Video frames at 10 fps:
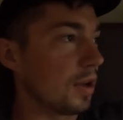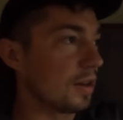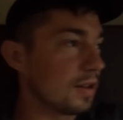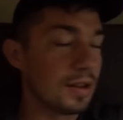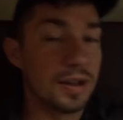but
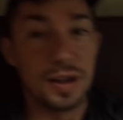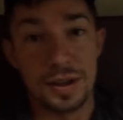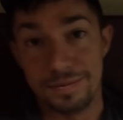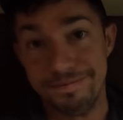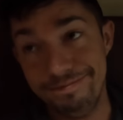
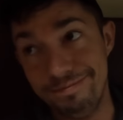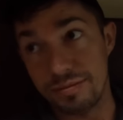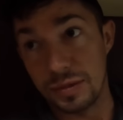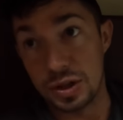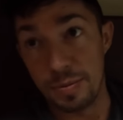
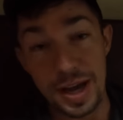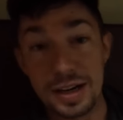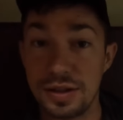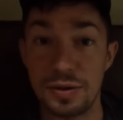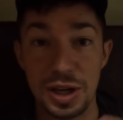to be
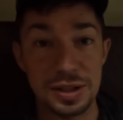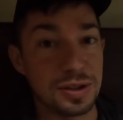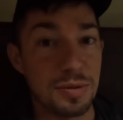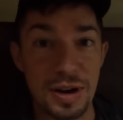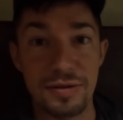honest, if you guys
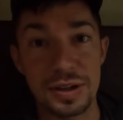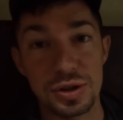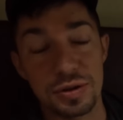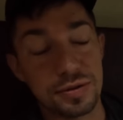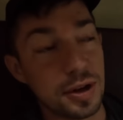saw my
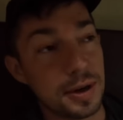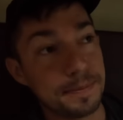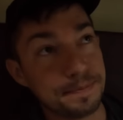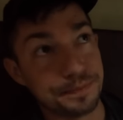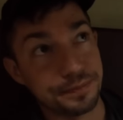adventure
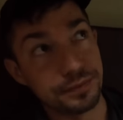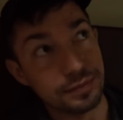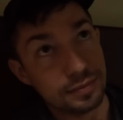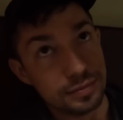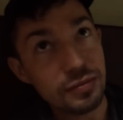from
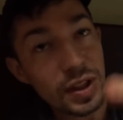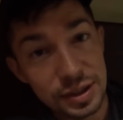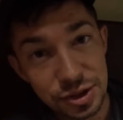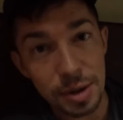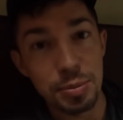
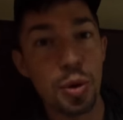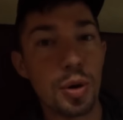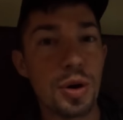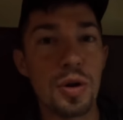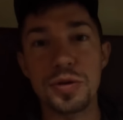
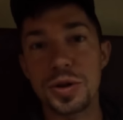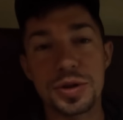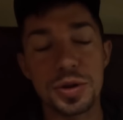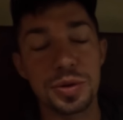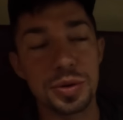Jaipur over
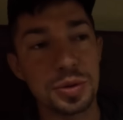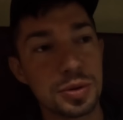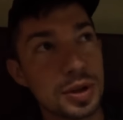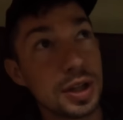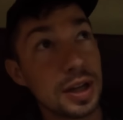
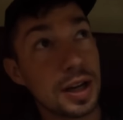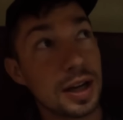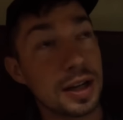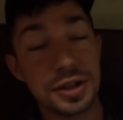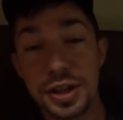to
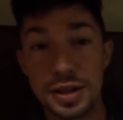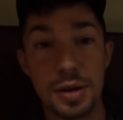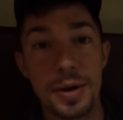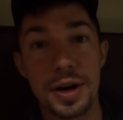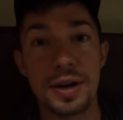uh,
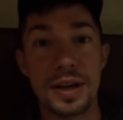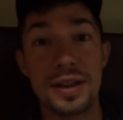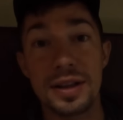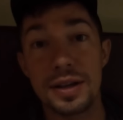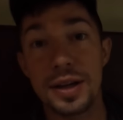Jaisalmer
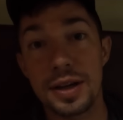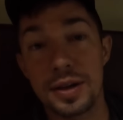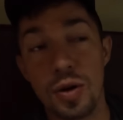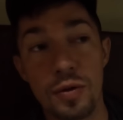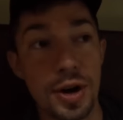in the
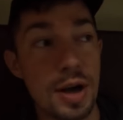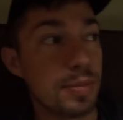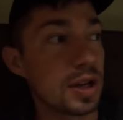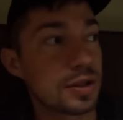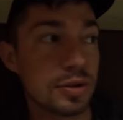
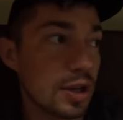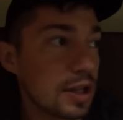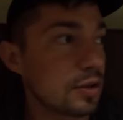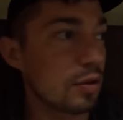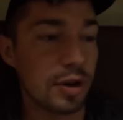overnight bus, it was a
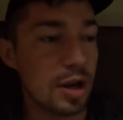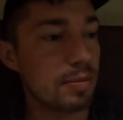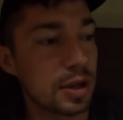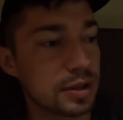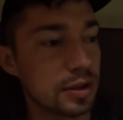nice
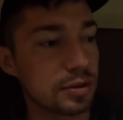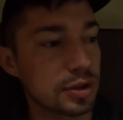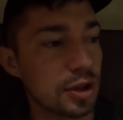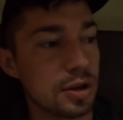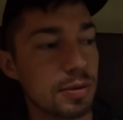overnight bus and it was
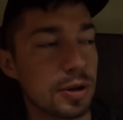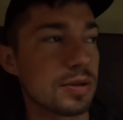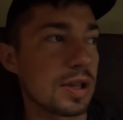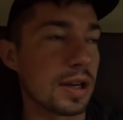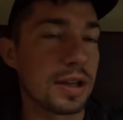good, but it
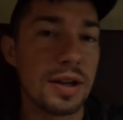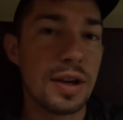was like